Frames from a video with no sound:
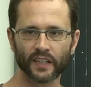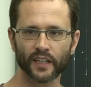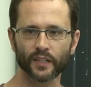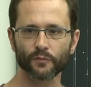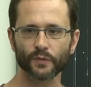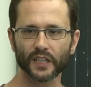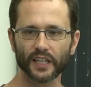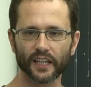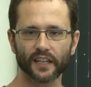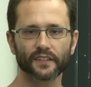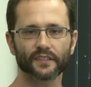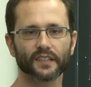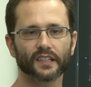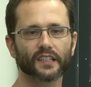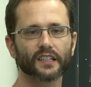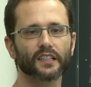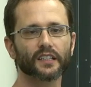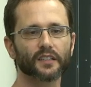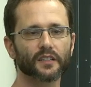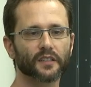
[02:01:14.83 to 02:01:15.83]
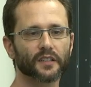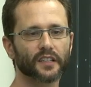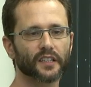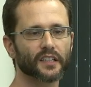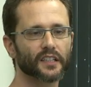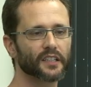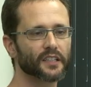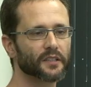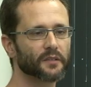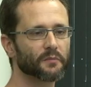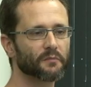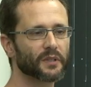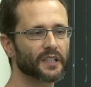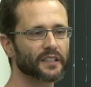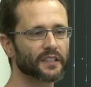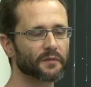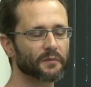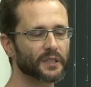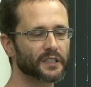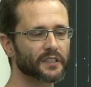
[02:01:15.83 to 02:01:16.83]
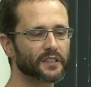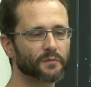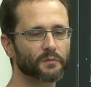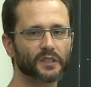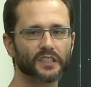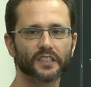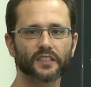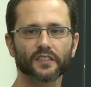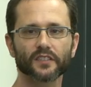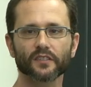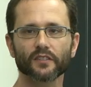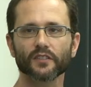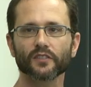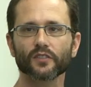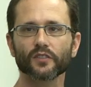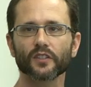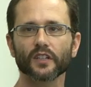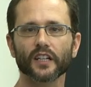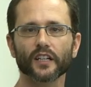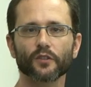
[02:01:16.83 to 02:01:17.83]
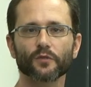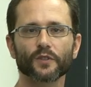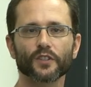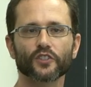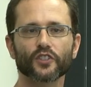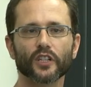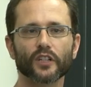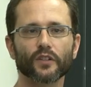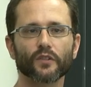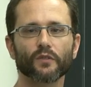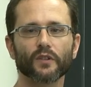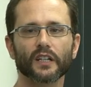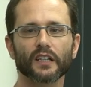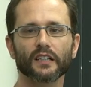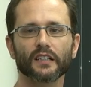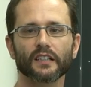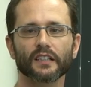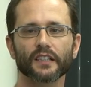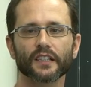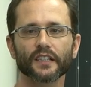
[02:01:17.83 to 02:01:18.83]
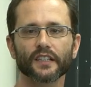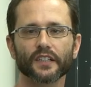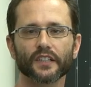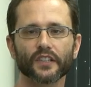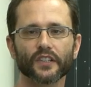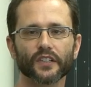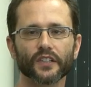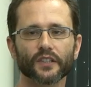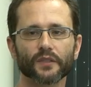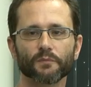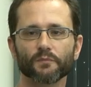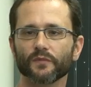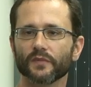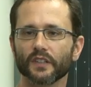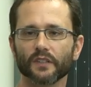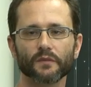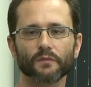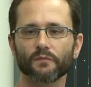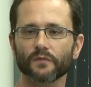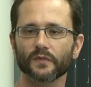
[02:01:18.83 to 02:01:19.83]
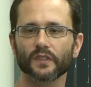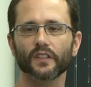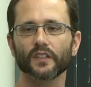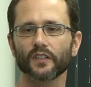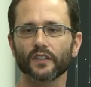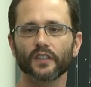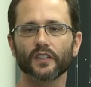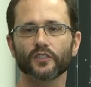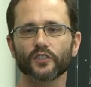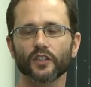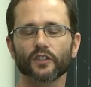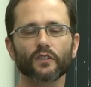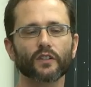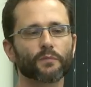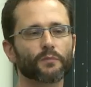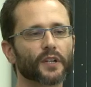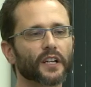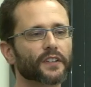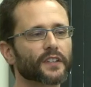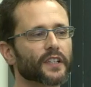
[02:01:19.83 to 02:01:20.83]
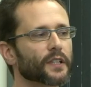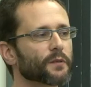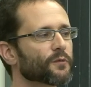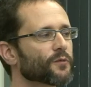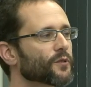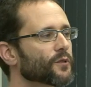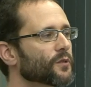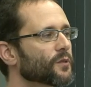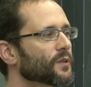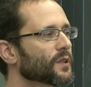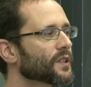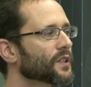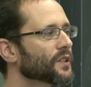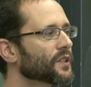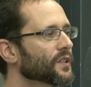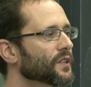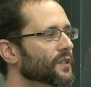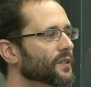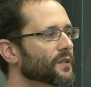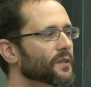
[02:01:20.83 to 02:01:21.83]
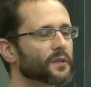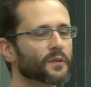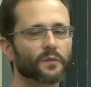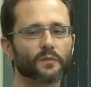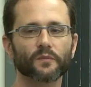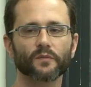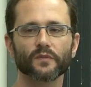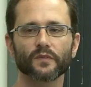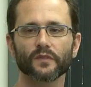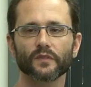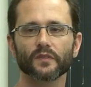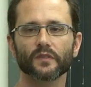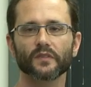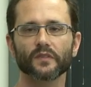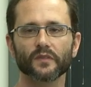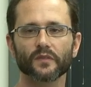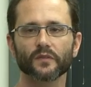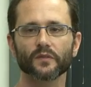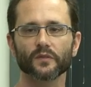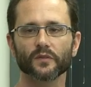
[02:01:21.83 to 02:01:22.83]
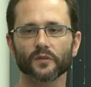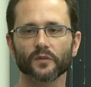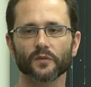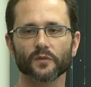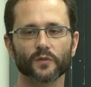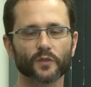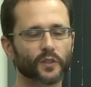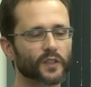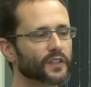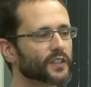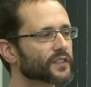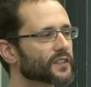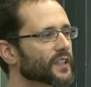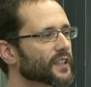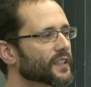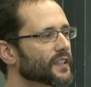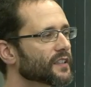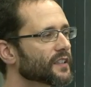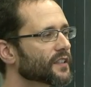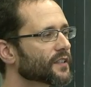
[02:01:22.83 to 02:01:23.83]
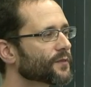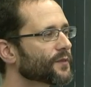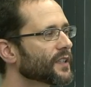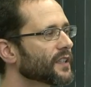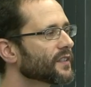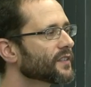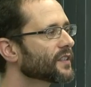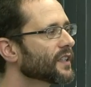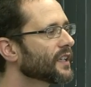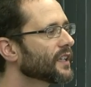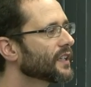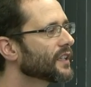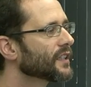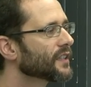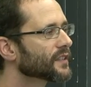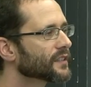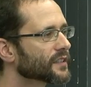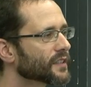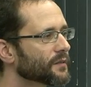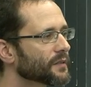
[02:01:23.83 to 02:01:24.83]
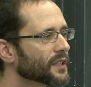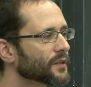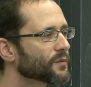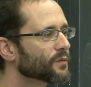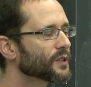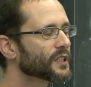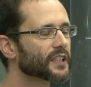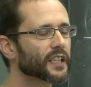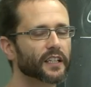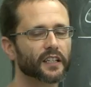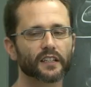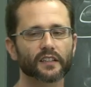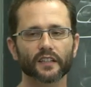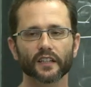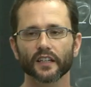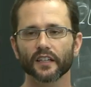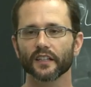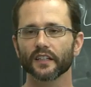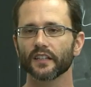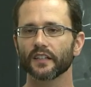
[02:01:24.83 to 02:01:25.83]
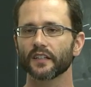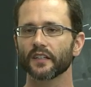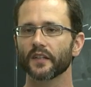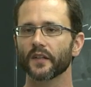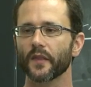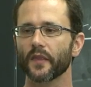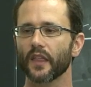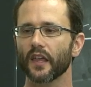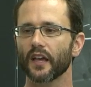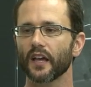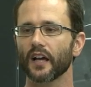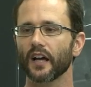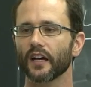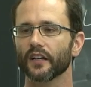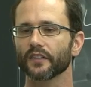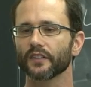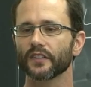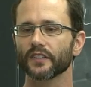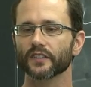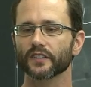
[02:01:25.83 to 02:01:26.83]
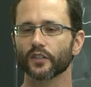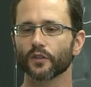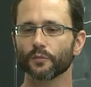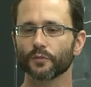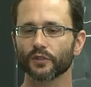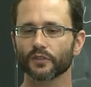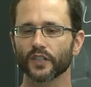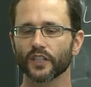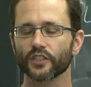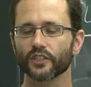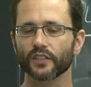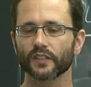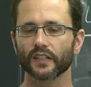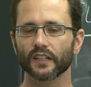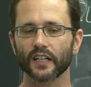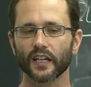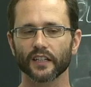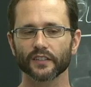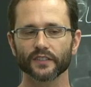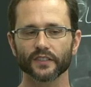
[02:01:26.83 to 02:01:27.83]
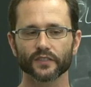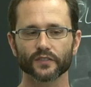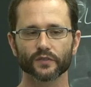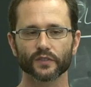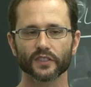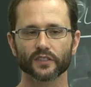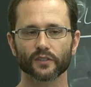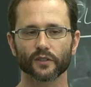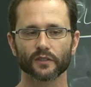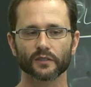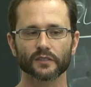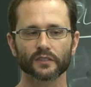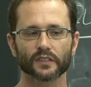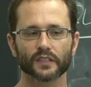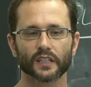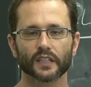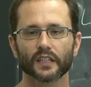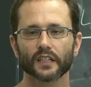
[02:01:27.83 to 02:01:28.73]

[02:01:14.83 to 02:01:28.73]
and we can. Eh, but, eh, but, but this is also a kind of a general, uh, a general paradigm for, uh, for understanding these things. Sometimes we take a, a, hardness, a computational hardness result,